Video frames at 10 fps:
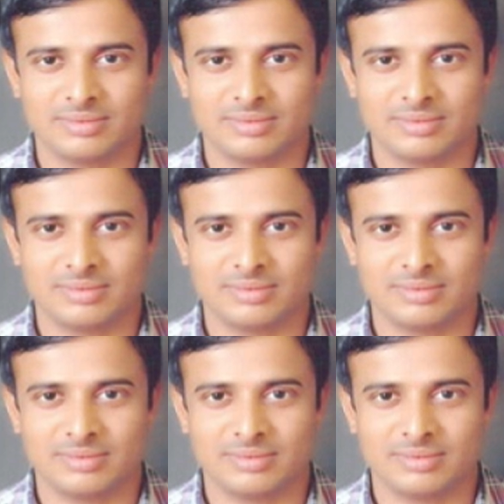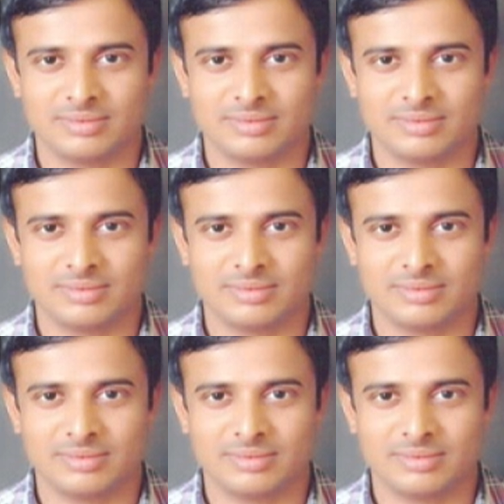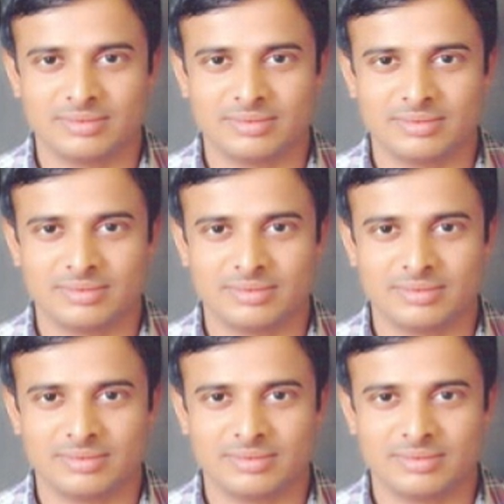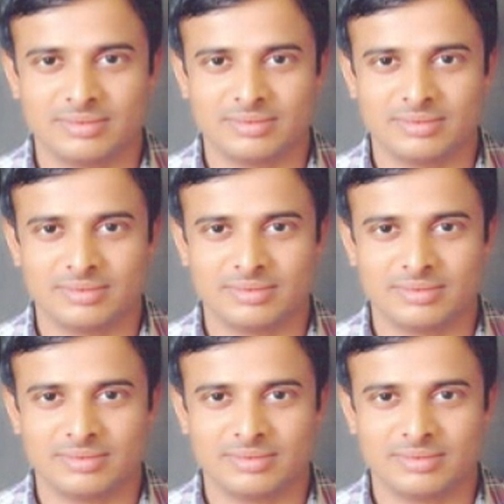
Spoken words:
This is a still picture; no speech is visible.